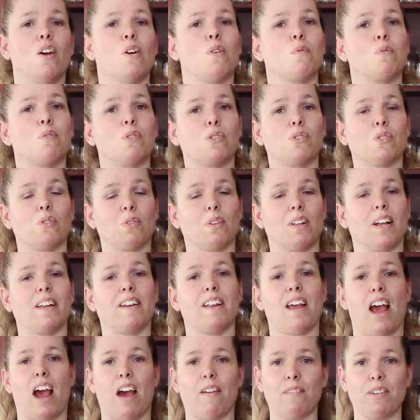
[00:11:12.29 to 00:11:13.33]
We're so glad to
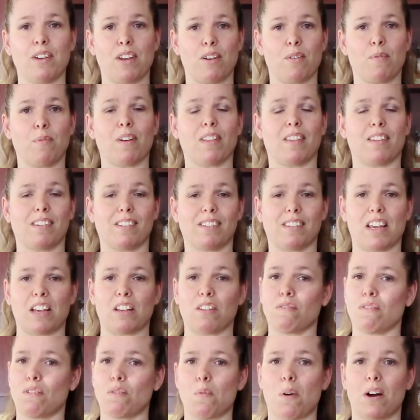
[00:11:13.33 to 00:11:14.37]
have you here with us. Thanks
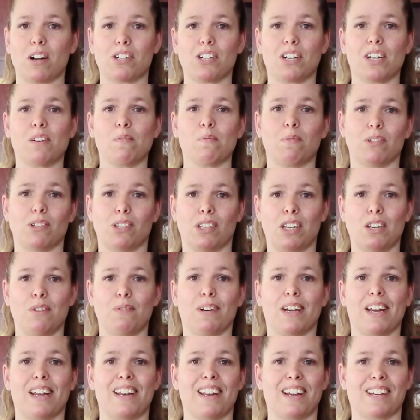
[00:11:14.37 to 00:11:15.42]
for watching. We'll see you
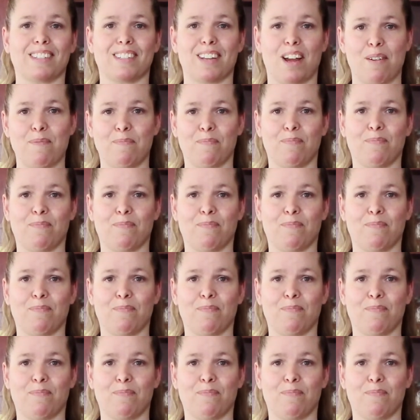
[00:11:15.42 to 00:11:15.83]
again next time.